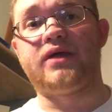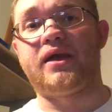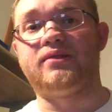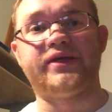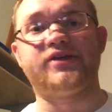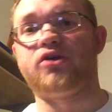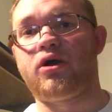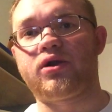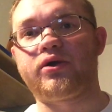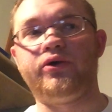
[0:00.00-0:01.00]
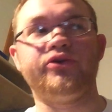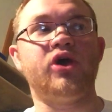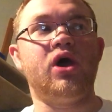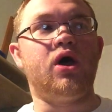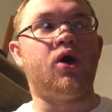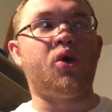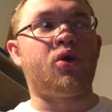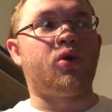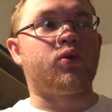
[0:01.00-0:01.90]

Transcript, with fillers: like links to articles or,